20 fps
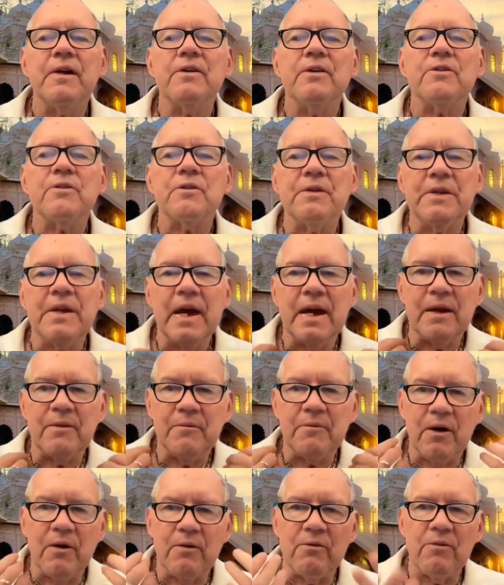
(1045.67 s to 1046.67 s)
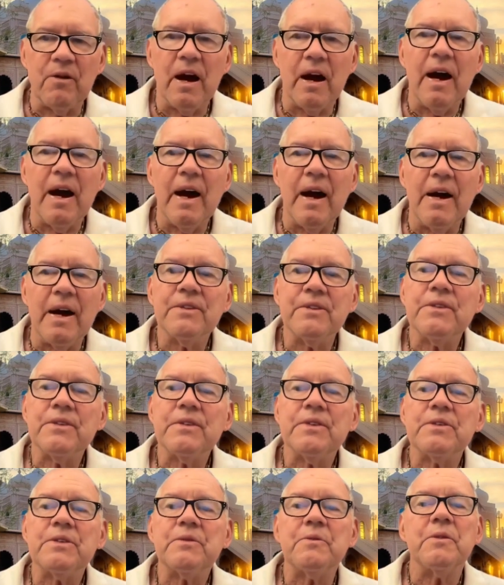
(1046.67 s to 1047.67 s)
So the name
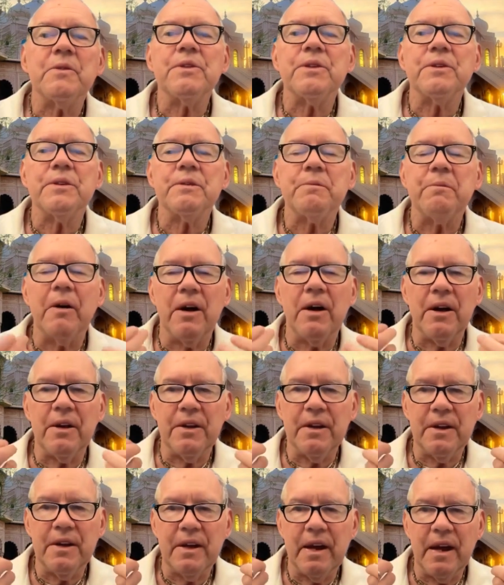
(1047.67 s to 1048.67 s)
arises with this body,